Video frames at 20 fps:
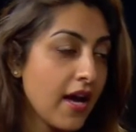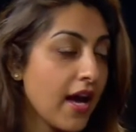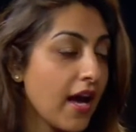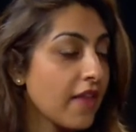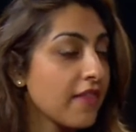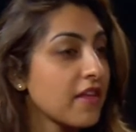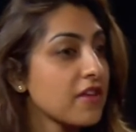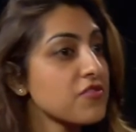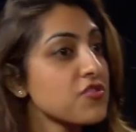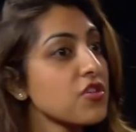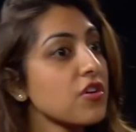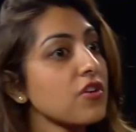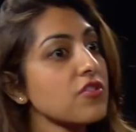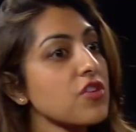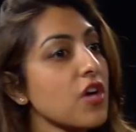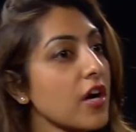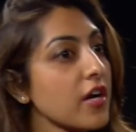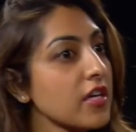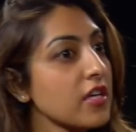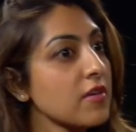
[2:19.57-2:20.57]
And then
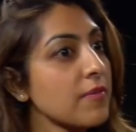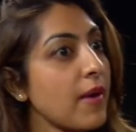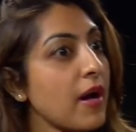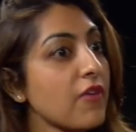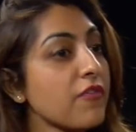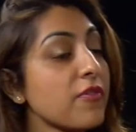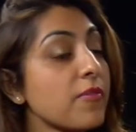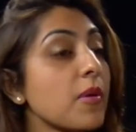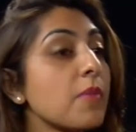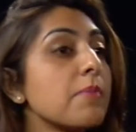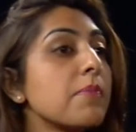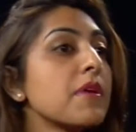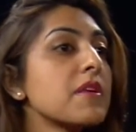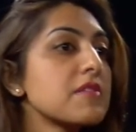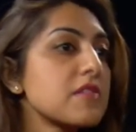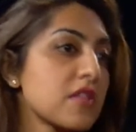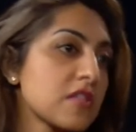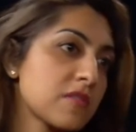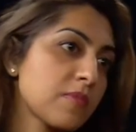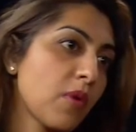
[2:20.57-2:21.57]
talking about from a
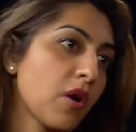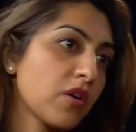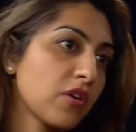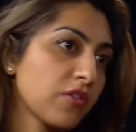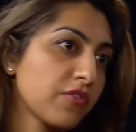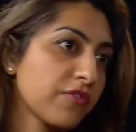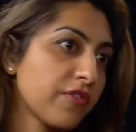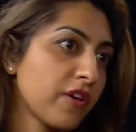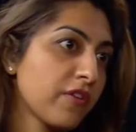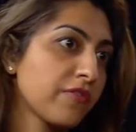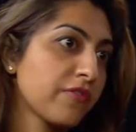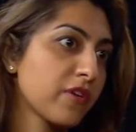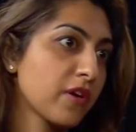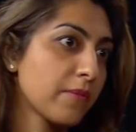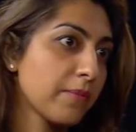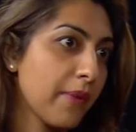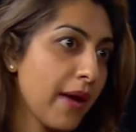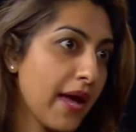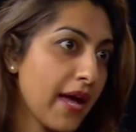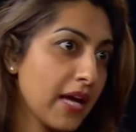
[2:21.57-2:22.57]
business model front for a
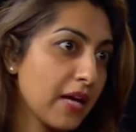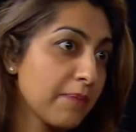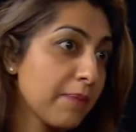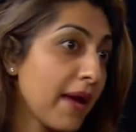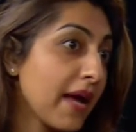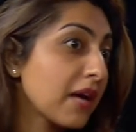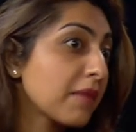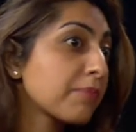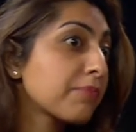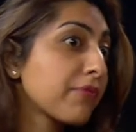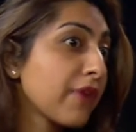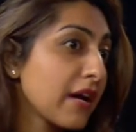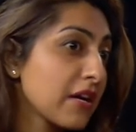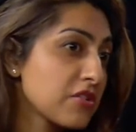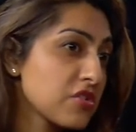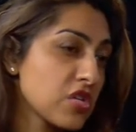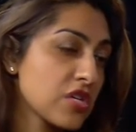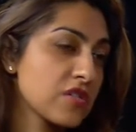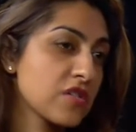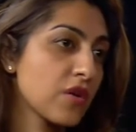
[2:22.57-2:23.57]
bank
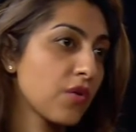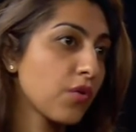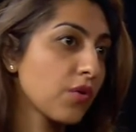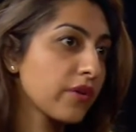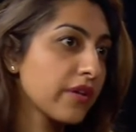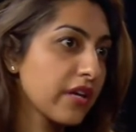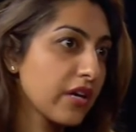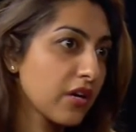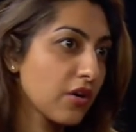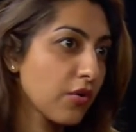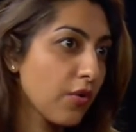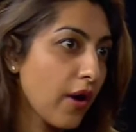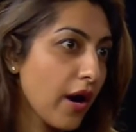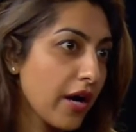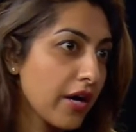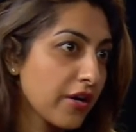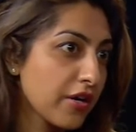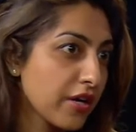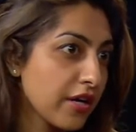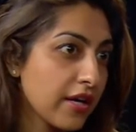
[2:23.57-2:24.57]
branches are only
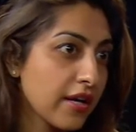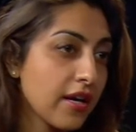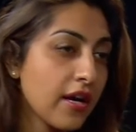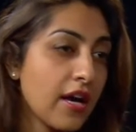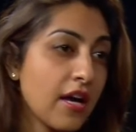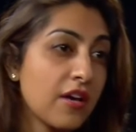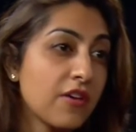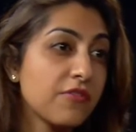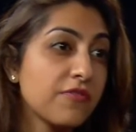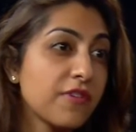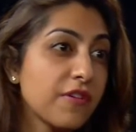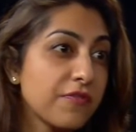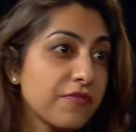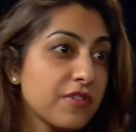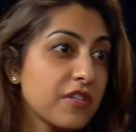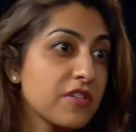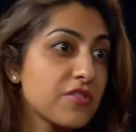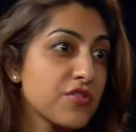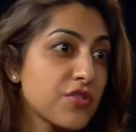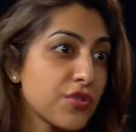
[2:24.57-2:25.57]
acquiring
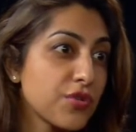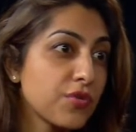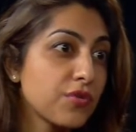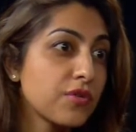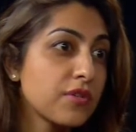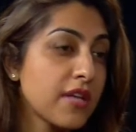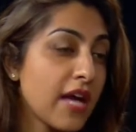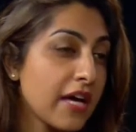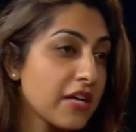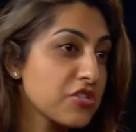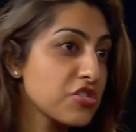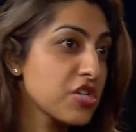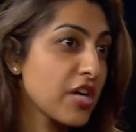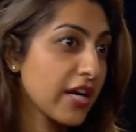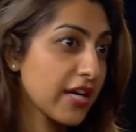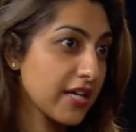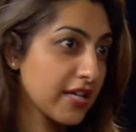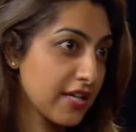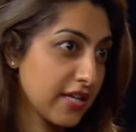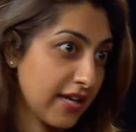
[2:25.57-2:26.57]
52 net
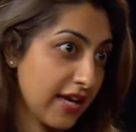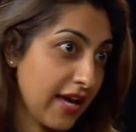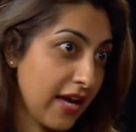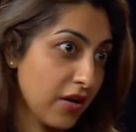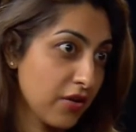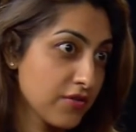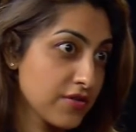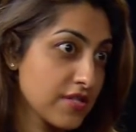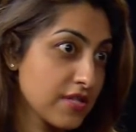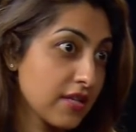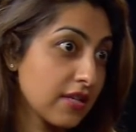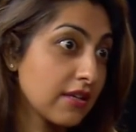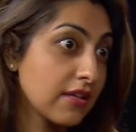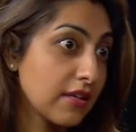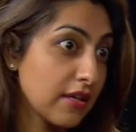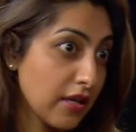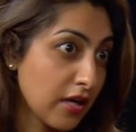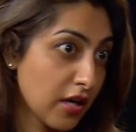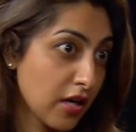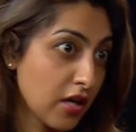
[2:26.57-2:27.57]
checking accounts a
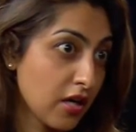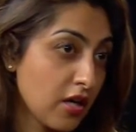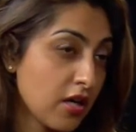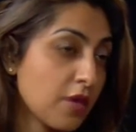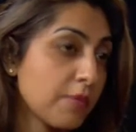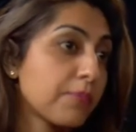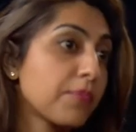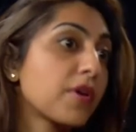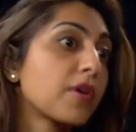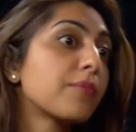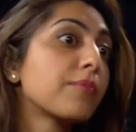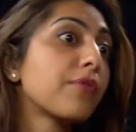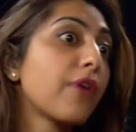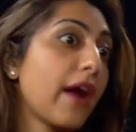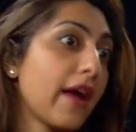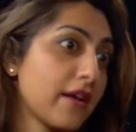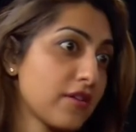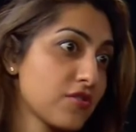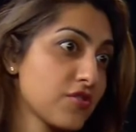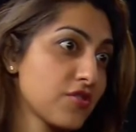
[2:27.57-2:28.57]
year per
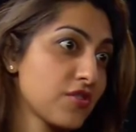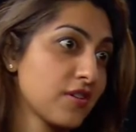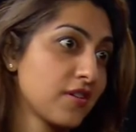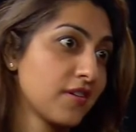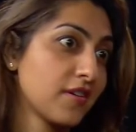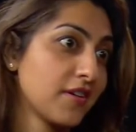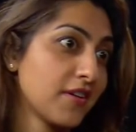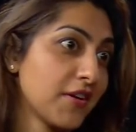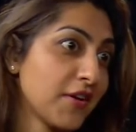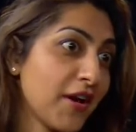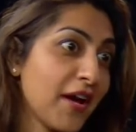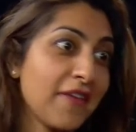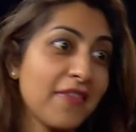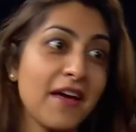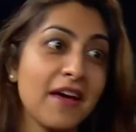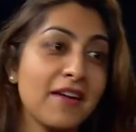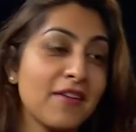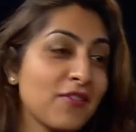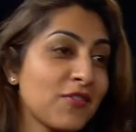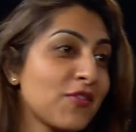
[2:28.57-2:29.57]
branch. Okay,
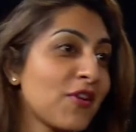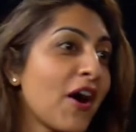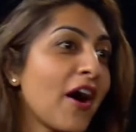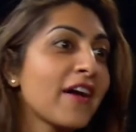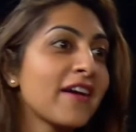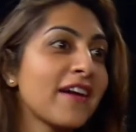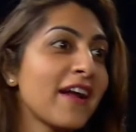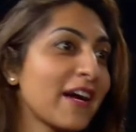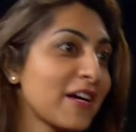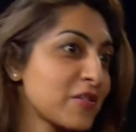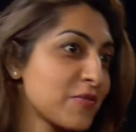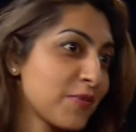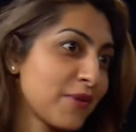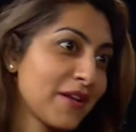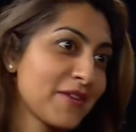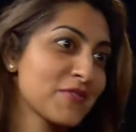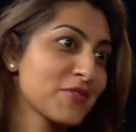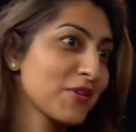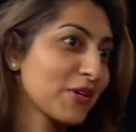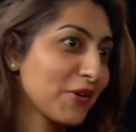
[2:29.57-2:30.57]
that is not an
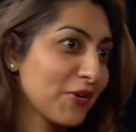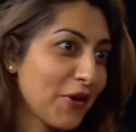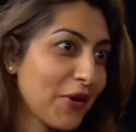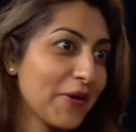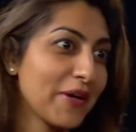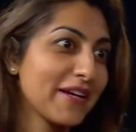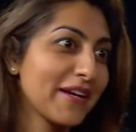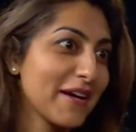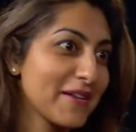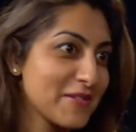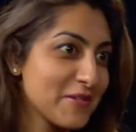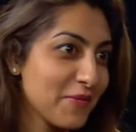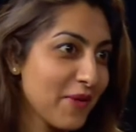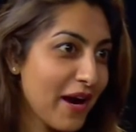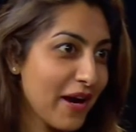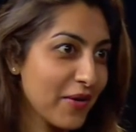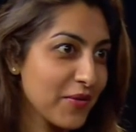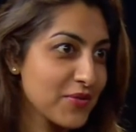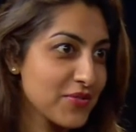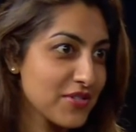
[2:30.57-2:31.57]
exponentially growing customer
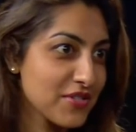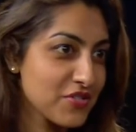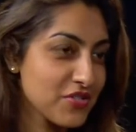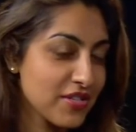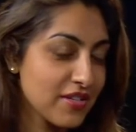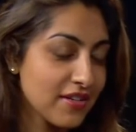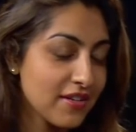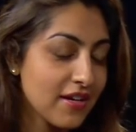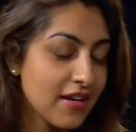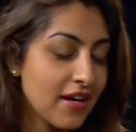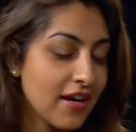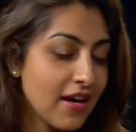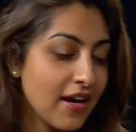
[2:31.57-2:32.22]
acquisition